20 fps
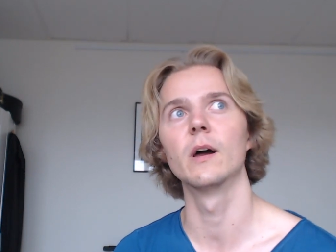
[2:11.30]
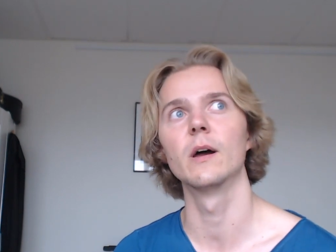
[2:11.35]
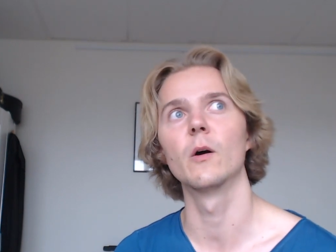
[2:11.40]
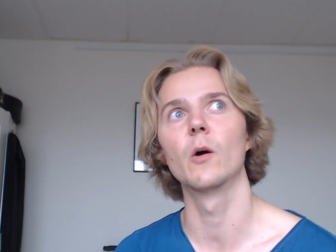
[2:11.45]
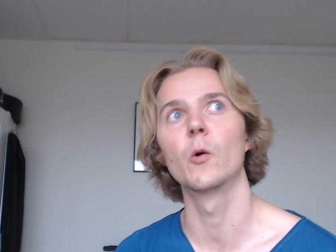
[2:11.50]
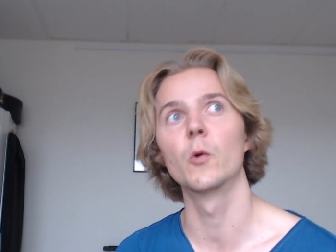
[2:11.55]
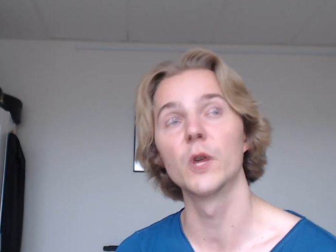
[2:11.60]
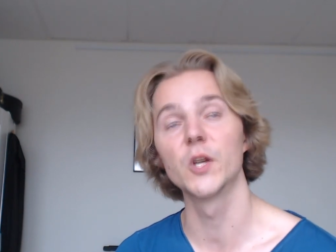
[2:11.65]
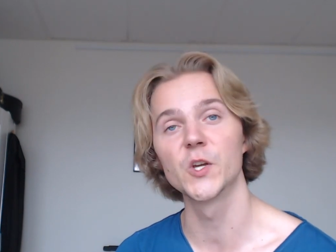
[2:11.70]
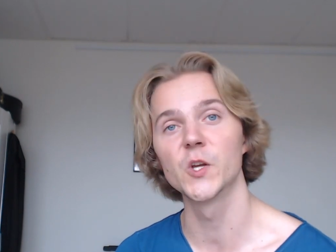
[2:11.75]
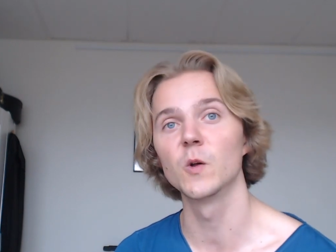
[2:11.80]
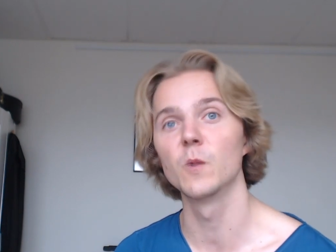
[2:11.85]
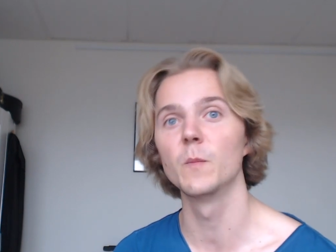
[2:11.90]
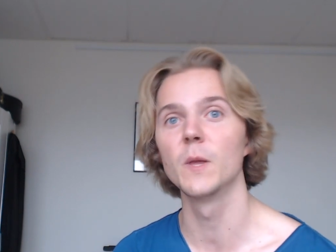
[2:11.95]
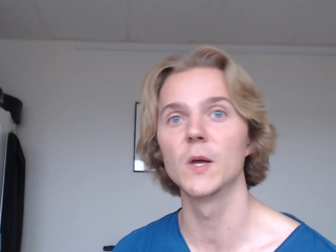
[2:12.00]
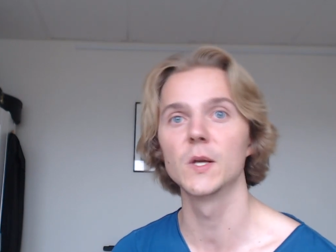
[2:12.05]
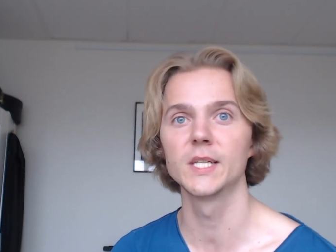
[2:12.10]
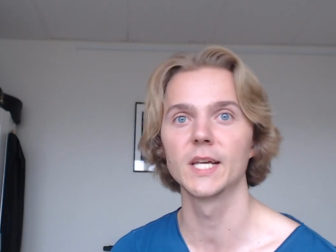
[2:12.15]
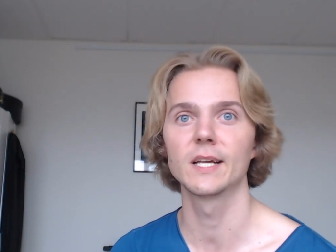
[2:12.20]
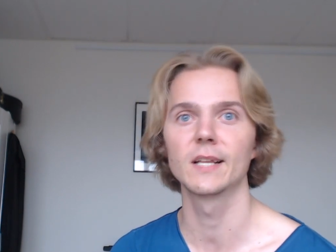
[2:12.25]
original
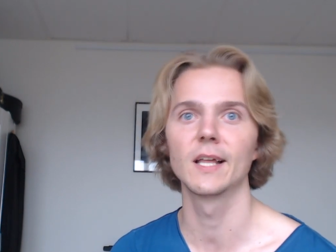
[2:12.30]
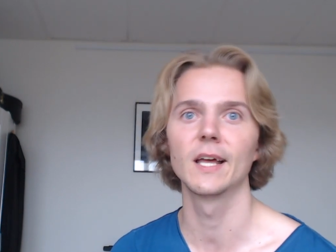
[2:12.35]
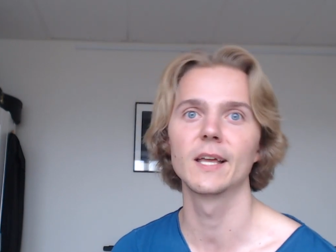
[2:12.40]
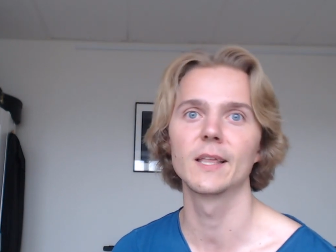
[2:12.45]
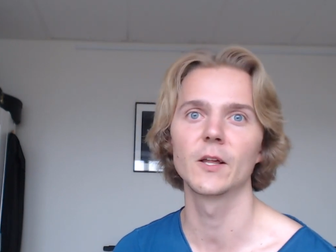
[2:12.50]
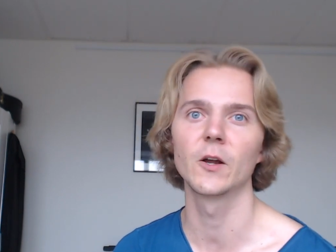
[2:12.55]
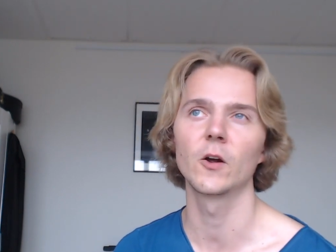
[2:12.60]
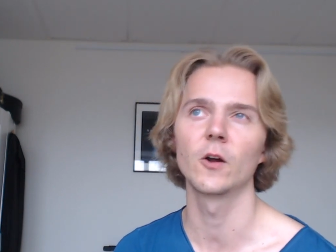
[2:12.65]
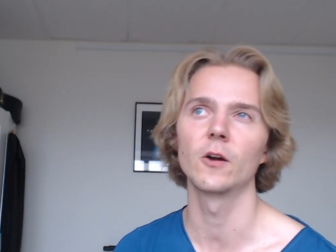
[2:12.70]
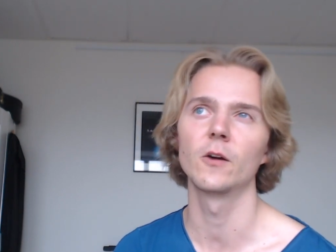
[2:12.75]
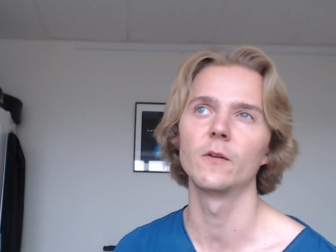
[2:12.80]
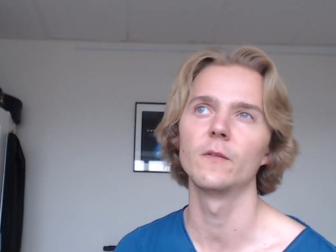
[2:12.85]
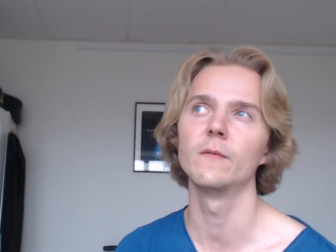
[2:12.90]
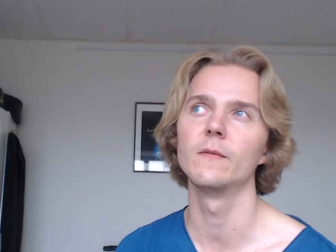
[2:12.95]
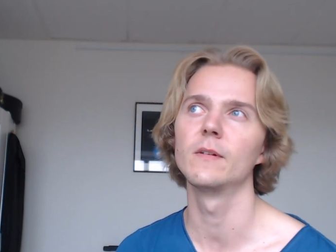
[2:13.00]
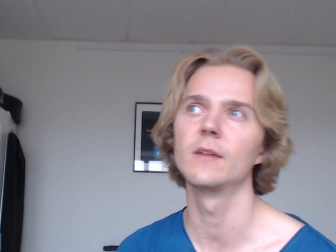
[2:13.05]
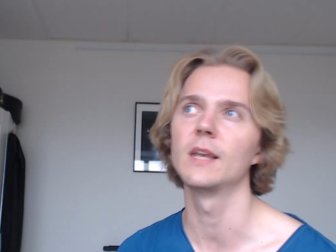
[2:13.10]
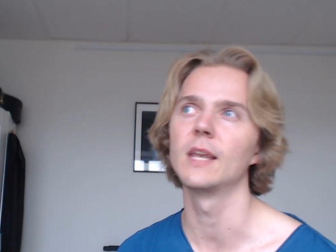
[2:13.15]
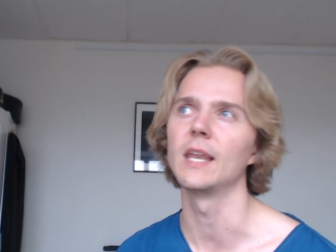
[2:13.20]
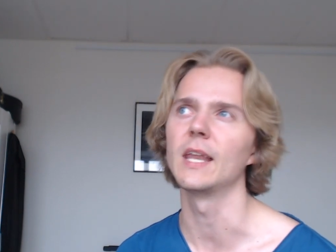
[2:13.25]
music, like there are
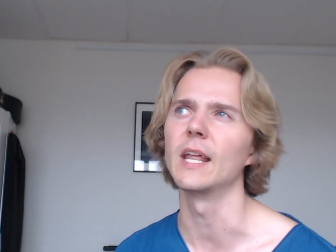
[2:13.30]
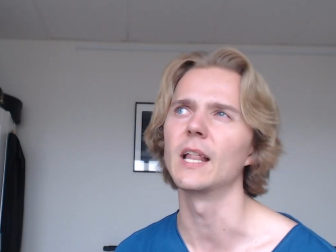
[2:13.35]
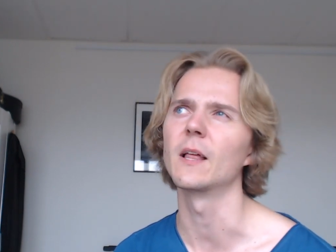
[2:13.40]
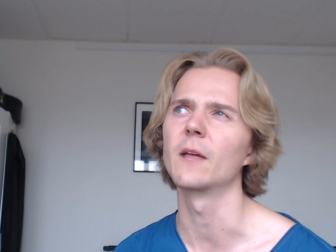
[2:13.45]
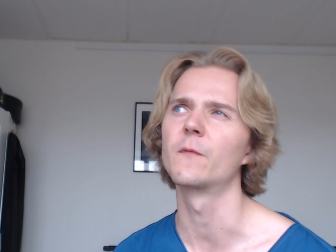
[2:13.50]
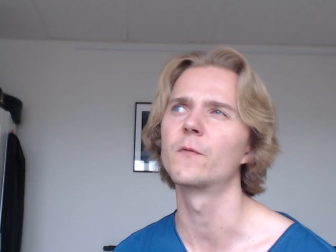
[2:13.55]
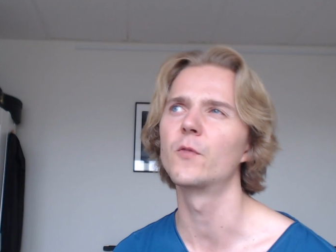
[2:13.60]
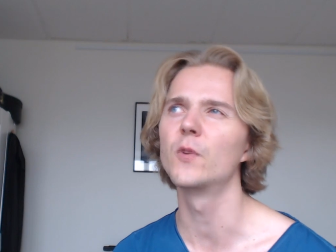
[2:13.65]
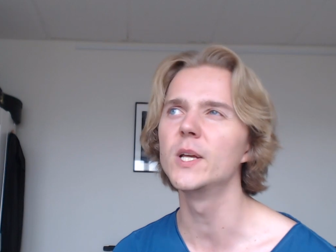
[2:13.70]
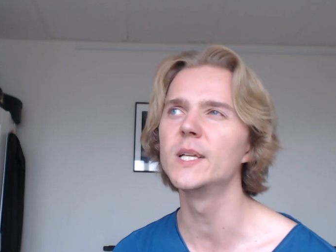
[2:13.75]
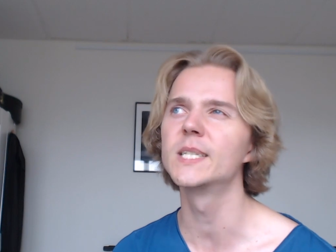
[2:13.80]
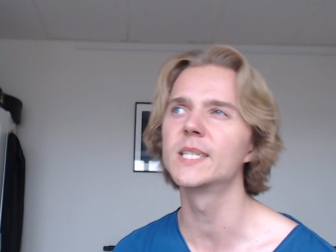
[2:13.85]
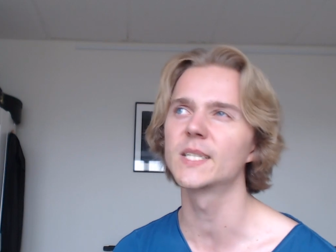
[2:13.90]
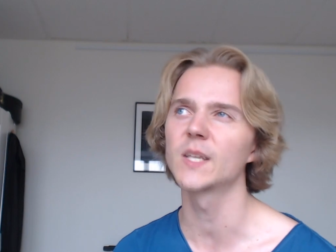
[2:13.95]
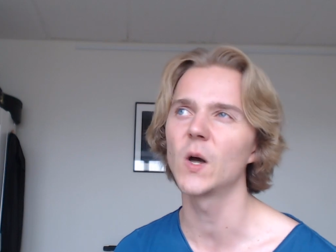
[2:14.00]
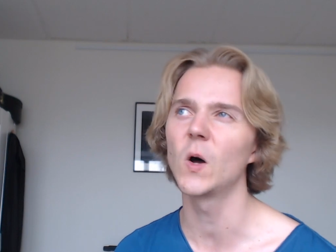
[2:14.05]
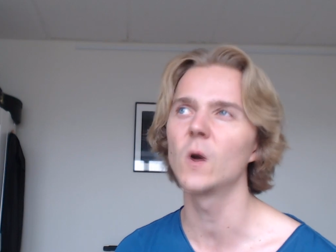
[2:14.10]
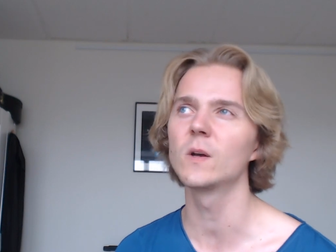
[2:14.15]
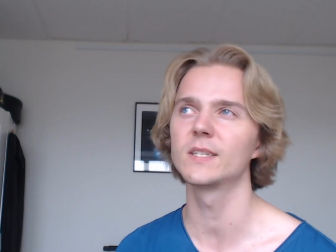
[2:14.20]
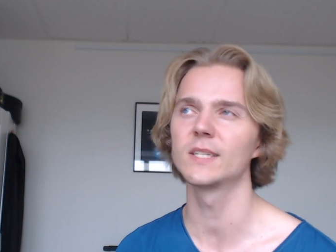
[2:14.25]
like three
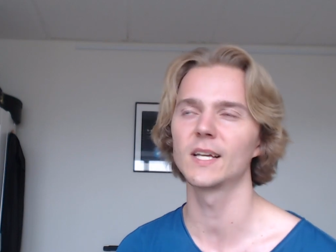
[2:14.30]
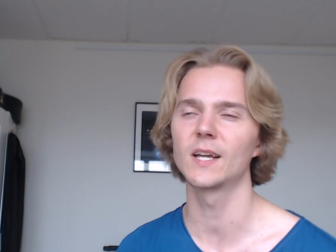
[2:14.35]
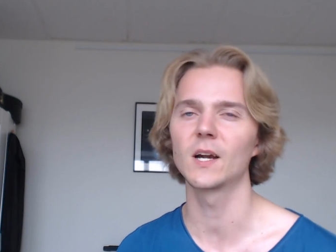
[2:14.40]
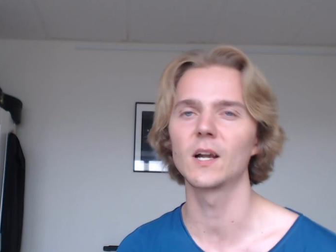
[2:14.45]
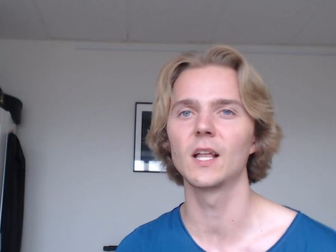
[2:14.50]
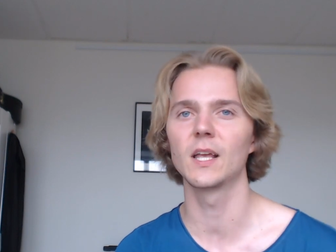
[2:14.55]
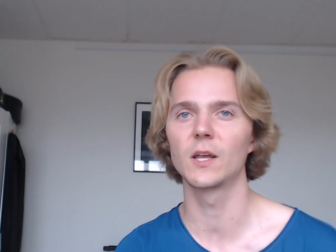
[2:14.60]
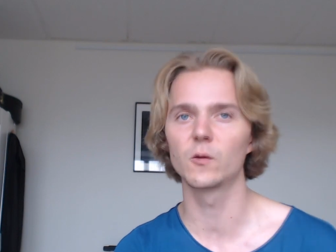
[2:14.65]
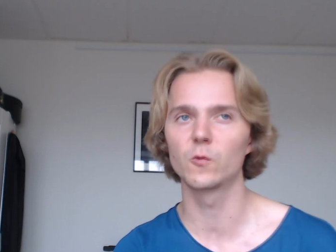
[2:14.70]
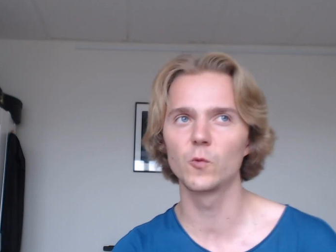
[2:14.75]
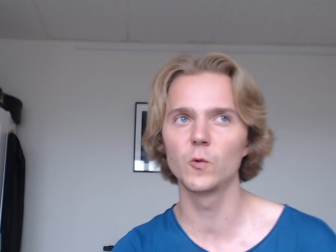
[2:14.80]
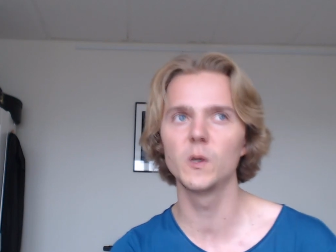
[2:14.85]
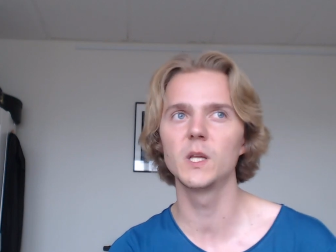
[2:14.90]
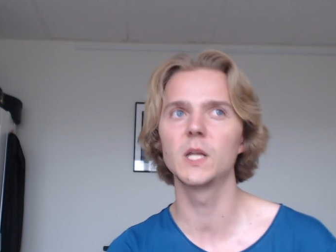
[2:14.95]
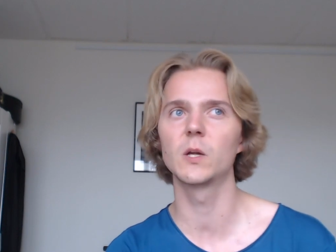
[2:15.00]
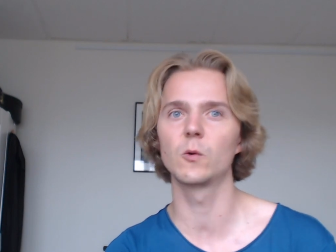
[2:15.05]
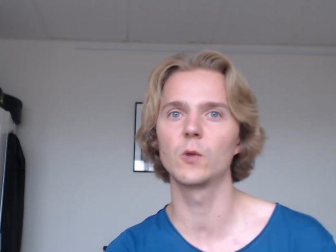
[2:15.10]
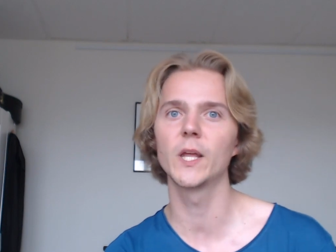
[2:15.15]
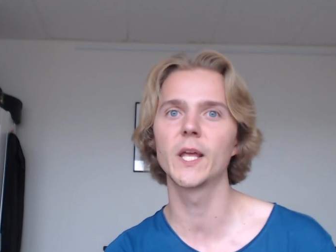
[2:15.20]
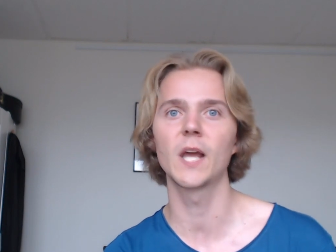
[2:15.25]
songs that are like
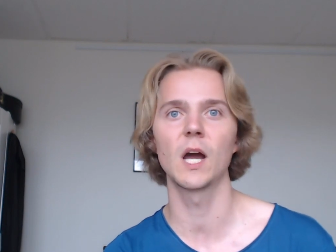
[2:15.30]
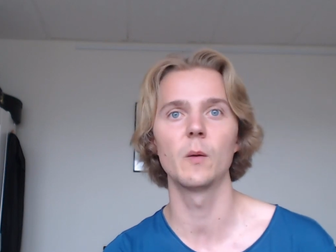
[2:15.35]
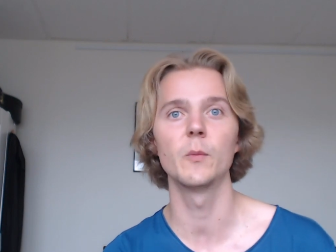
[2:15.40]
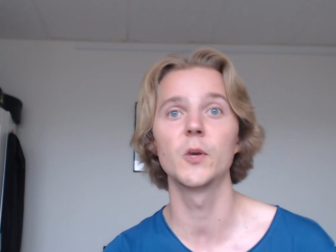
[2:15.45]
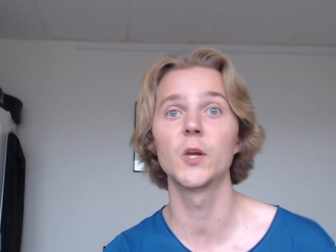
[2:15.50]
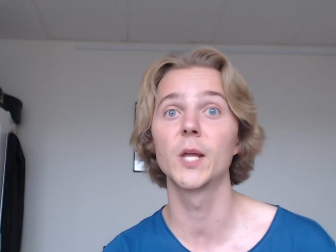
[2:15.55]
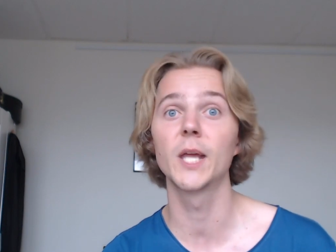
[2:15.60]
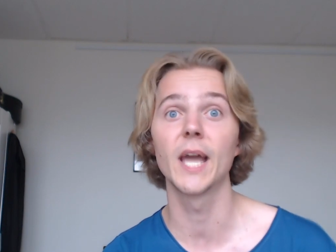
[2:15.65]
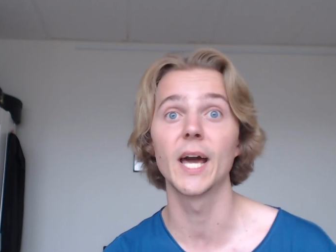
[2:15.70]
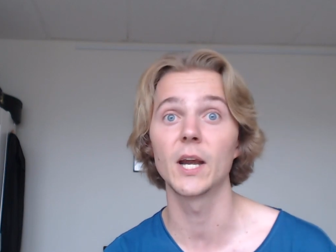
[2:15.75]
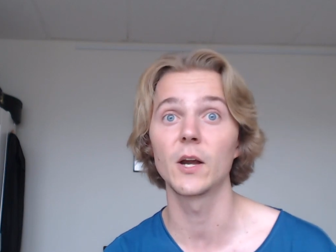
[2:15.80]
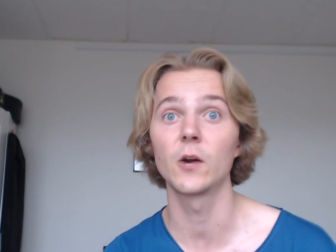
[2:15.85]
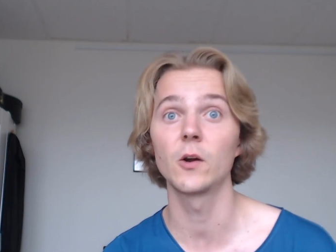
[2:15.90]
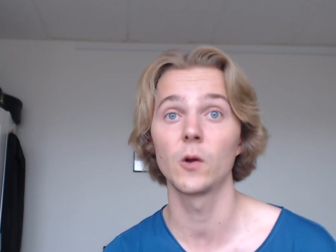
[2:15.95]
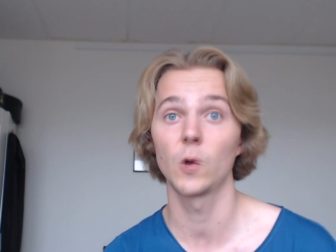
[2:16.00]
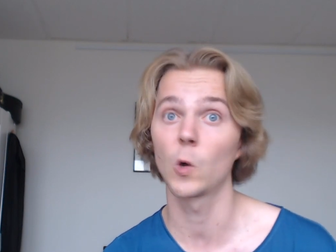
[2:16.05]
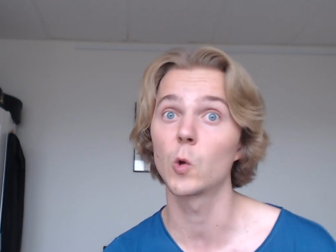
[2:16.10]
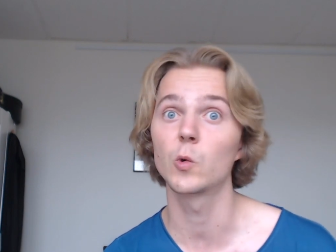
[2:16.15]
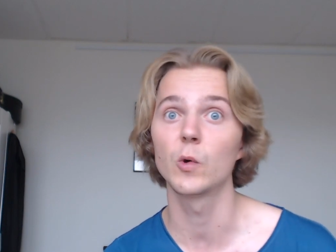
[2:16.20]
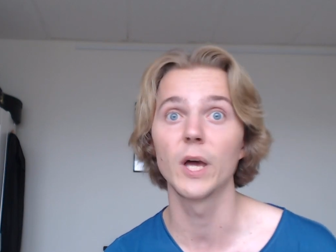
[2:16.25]
really, really coming
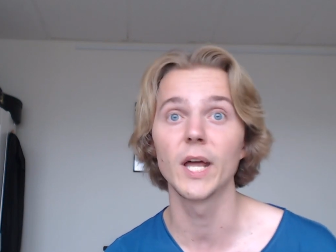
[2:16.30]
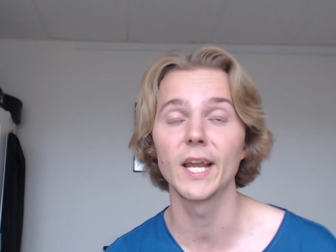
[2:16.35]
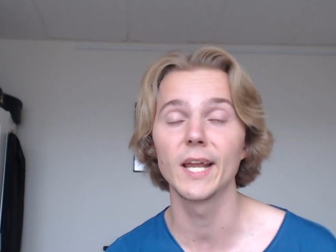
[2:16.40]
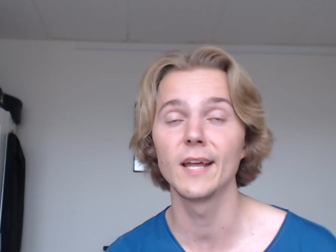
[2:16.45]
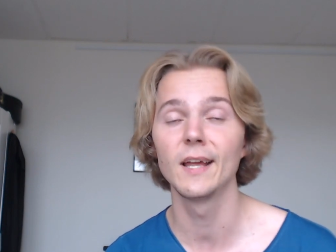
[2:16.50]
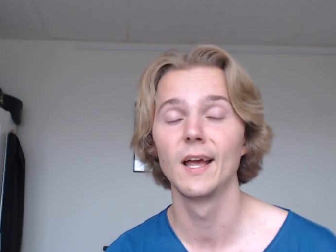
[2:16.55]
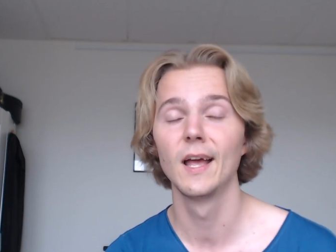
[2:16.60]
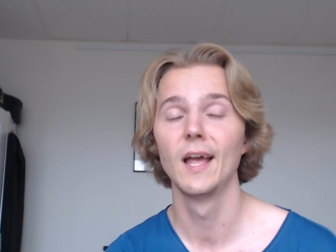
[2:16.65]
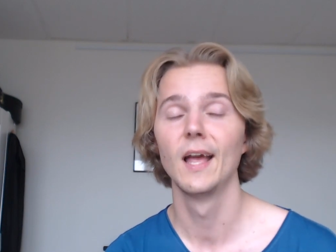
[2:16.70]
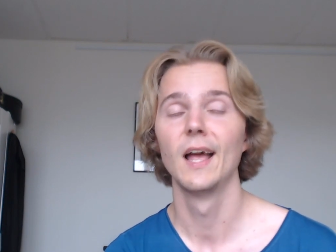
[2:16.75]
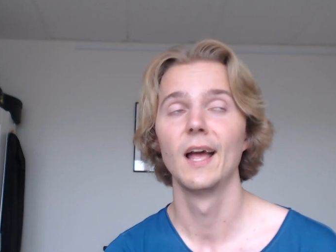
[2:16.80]
together already.